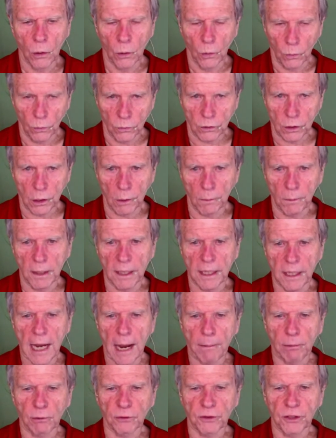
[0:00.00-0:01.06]
was going to be the
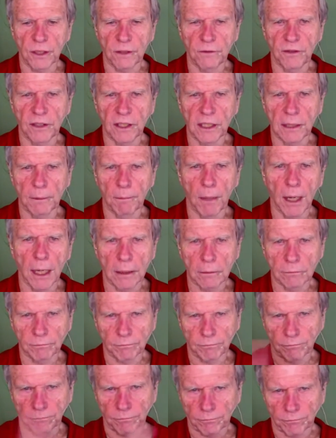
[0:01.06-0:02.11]
Apple TV, but
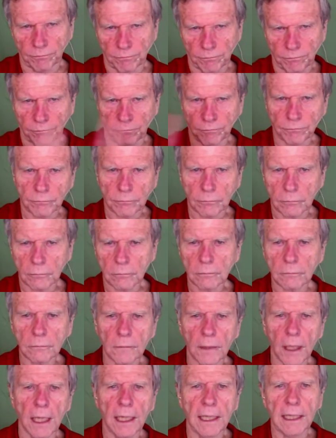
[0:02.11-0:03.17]

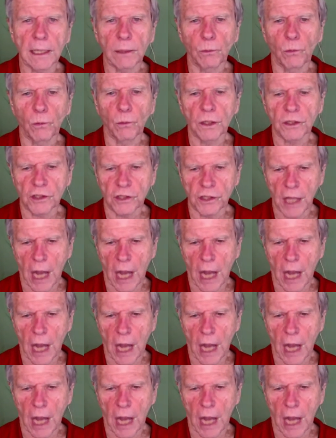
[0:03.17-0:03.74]
it was